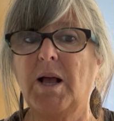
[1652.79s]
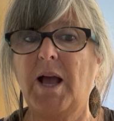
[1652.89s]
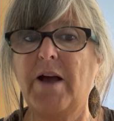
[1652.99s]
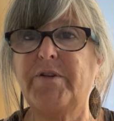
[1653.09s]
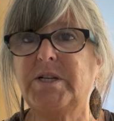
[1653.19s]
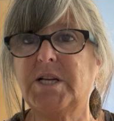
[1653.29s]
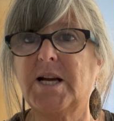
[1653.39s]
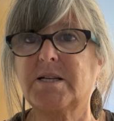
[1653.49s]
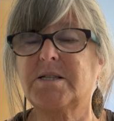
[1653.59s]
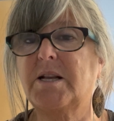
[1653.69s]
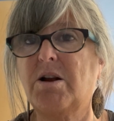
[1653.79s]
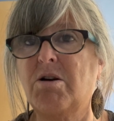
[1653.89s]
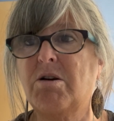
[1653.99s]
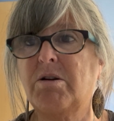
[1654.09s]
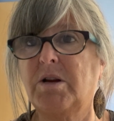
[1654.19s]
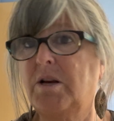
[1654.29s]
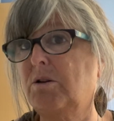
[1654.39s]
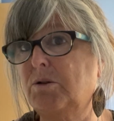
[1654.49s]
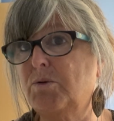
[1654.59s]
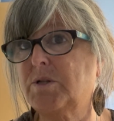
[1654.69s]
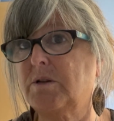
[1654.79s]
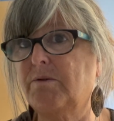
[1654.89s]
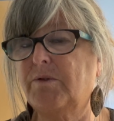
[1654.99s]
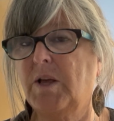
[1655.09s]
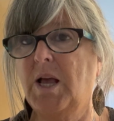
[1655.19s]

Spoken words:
having decks that aren't inclusive.